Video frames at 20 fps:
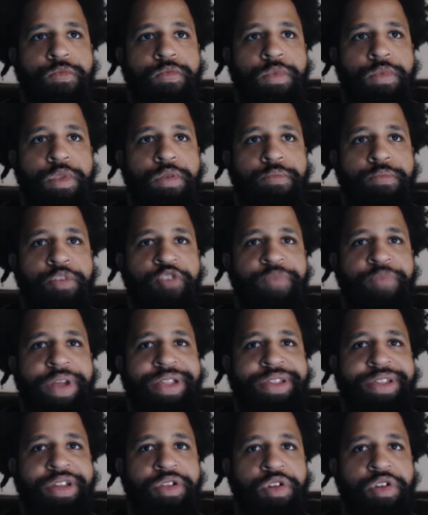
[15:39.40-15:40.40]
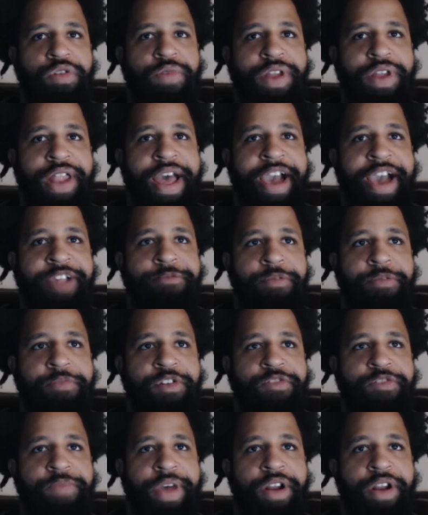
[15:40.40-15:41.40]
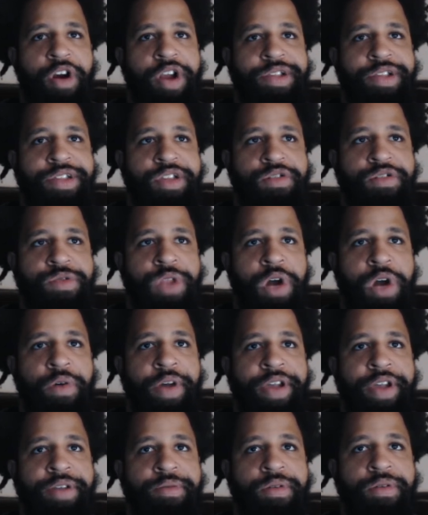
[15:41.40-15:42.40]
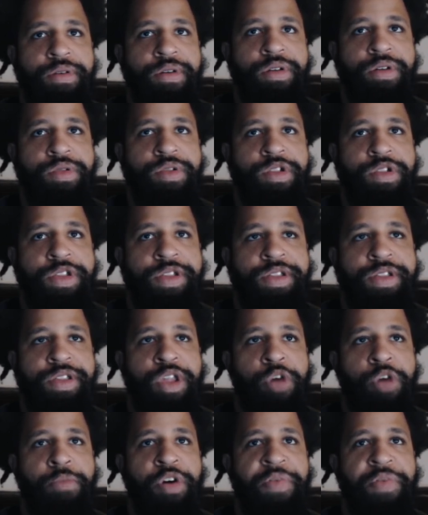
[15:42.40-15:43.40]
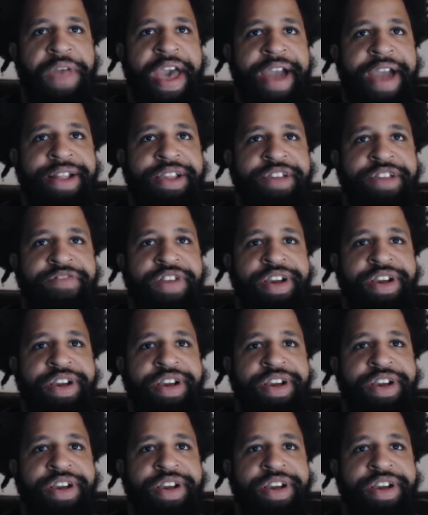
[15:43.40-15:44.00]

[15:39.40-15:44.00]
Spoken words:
Both men still look relaxed, but both men are still throwing, still both active.